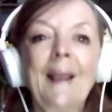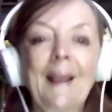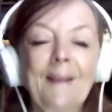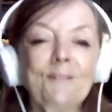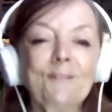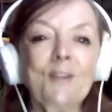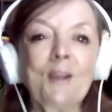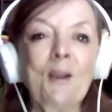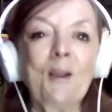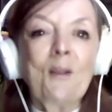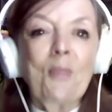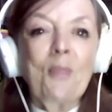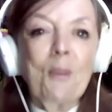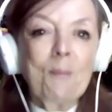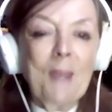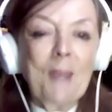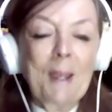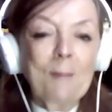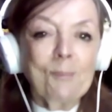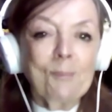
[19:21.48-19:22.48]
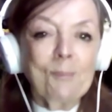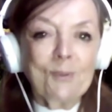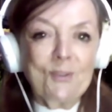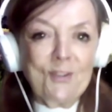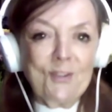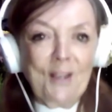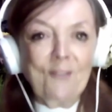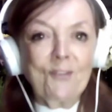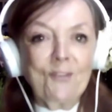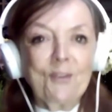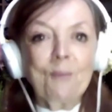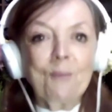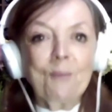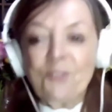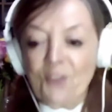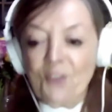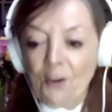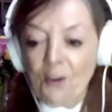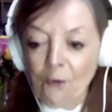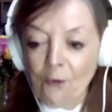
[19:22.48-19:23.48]
and the man presents
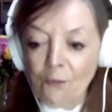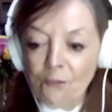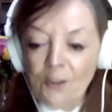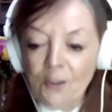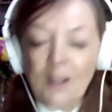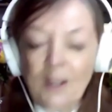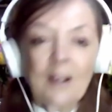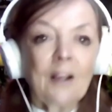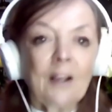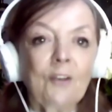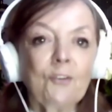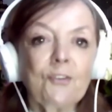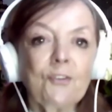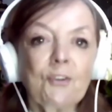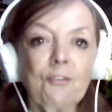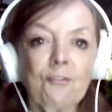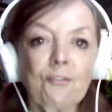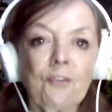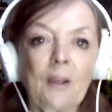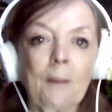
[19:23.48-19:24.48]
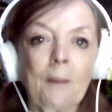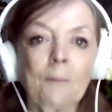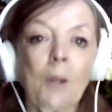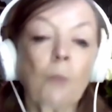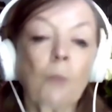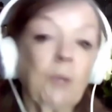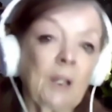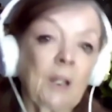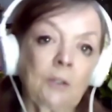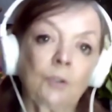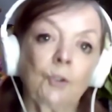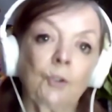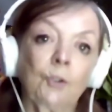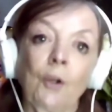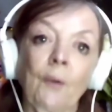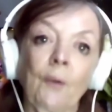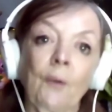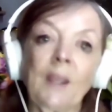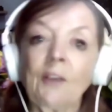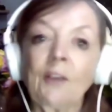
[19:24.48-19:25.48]
himself as if, um, well, you
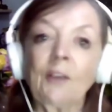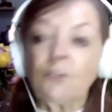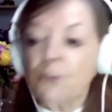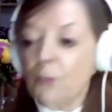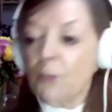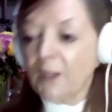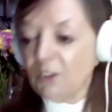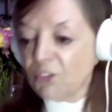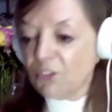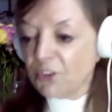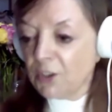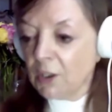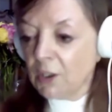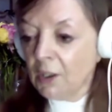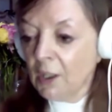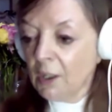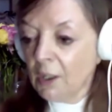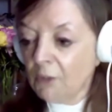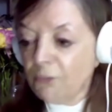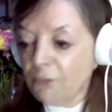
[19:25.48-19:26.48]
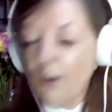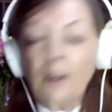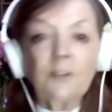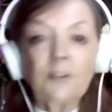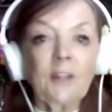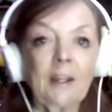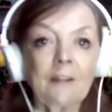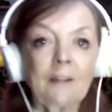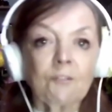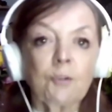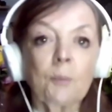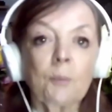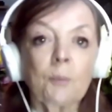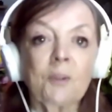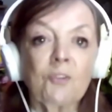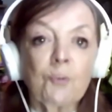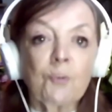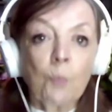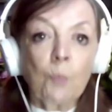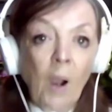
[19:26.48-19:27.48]
know, he has to actually find out from
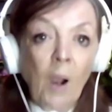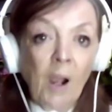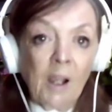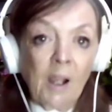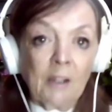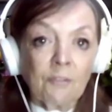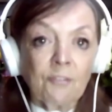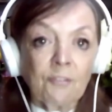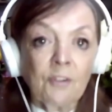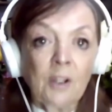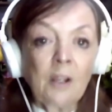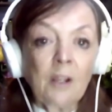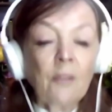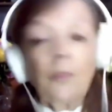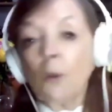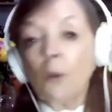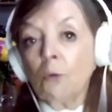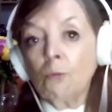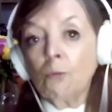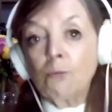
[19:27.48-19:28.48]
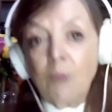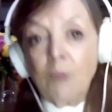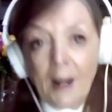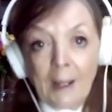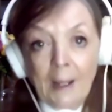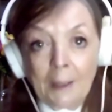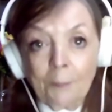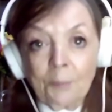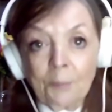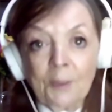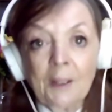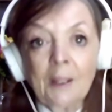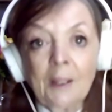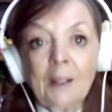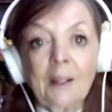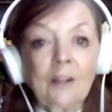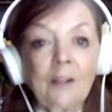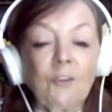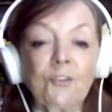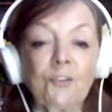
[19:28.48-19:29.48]
his wife that rape
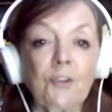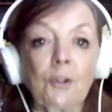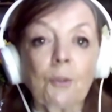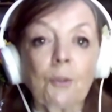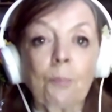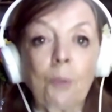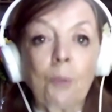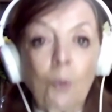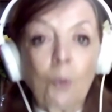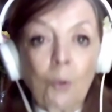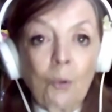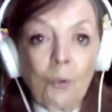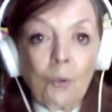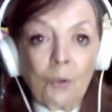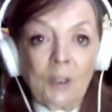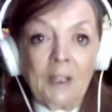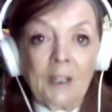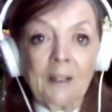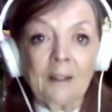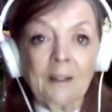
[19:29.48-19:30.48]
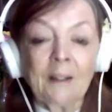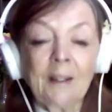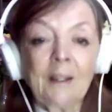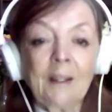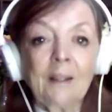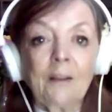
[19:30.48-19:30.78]
is an appalling